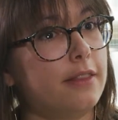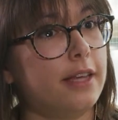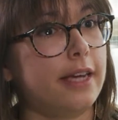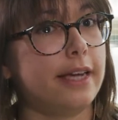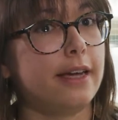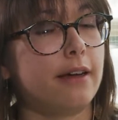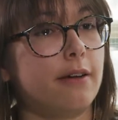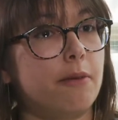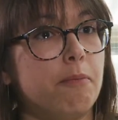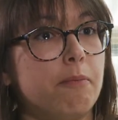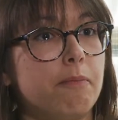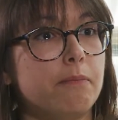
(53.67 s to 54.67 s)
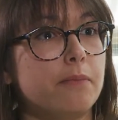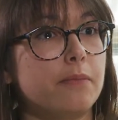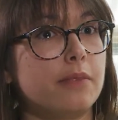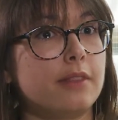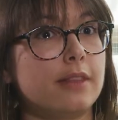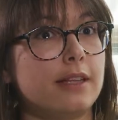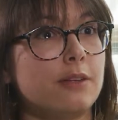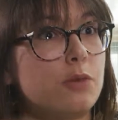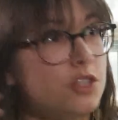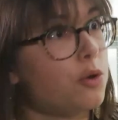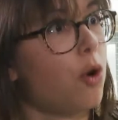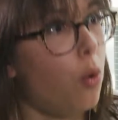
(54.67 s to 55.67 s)
They um, it
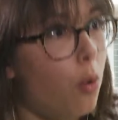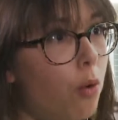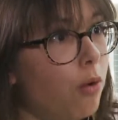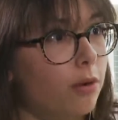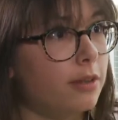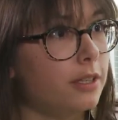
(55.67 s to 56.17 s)
was a whole.